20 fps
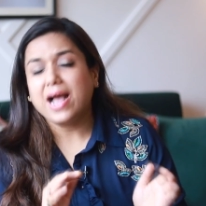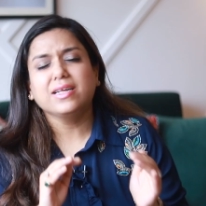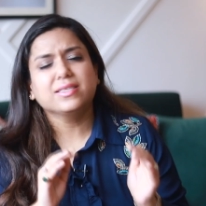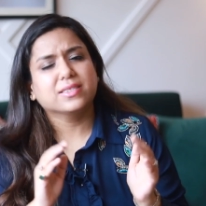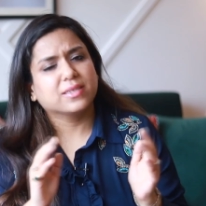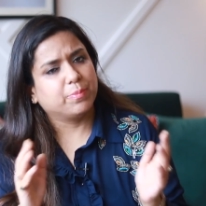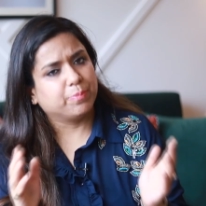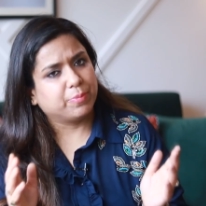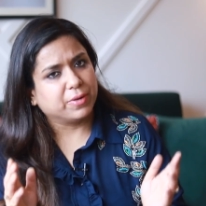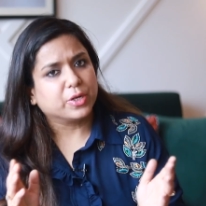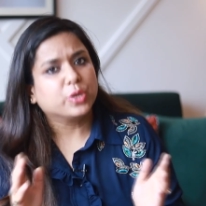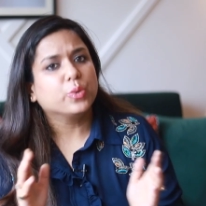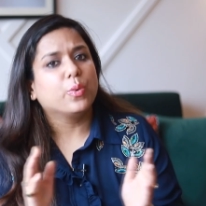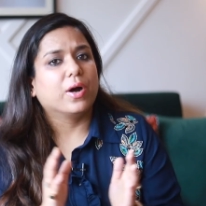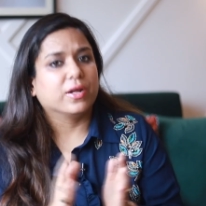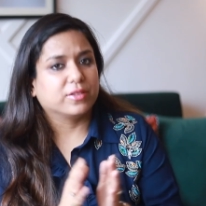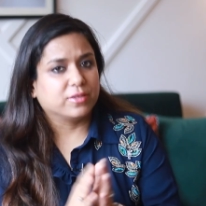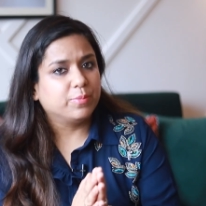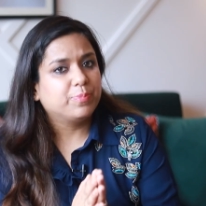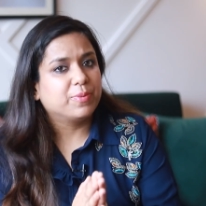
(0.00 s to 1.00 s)
as compared to
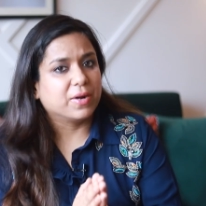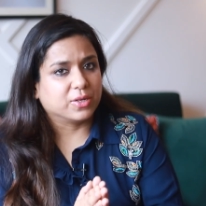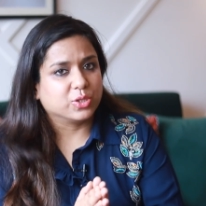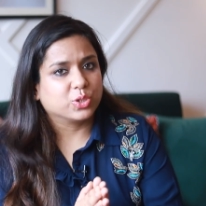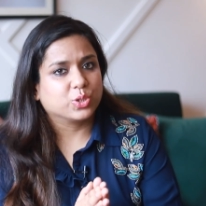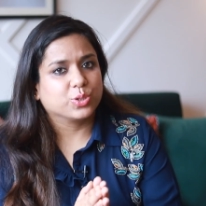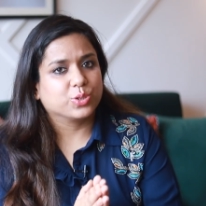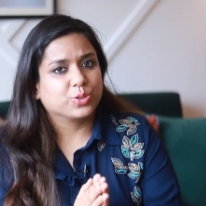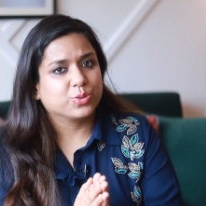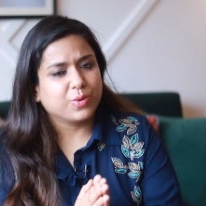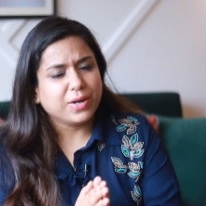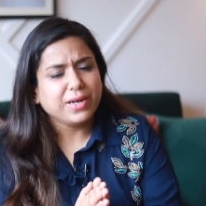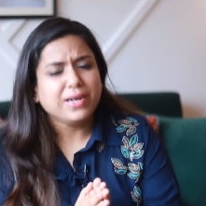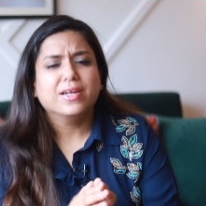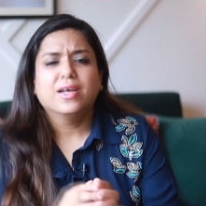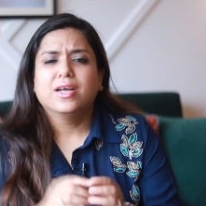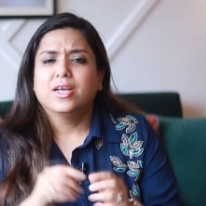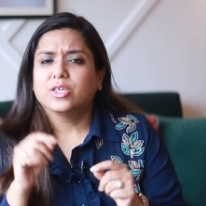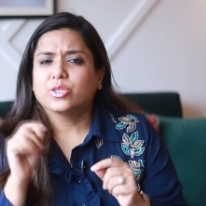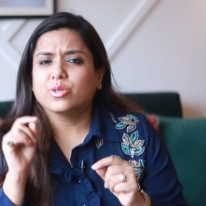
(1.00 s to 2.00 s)
other branches,
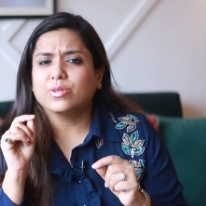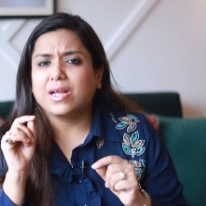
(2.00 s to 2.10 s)
right?